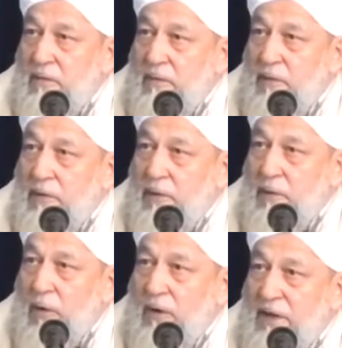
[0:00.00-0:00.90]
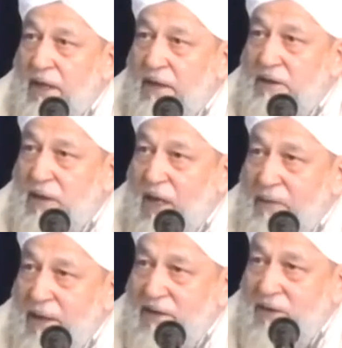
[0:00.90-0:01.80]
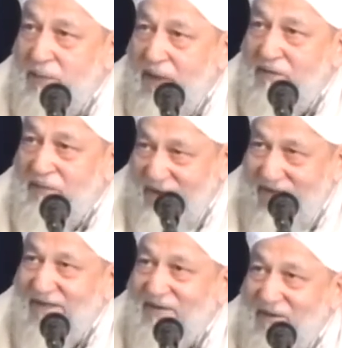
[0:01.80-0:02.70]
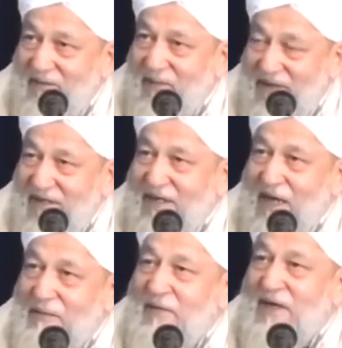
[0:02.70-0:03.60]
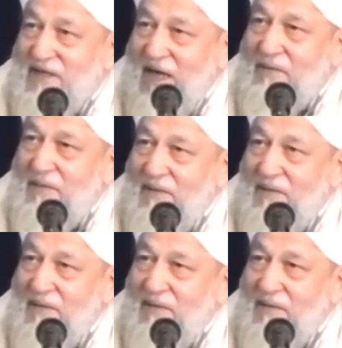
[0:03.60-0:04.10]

Yeah. Because Islam had spread further by the time of Ahzab.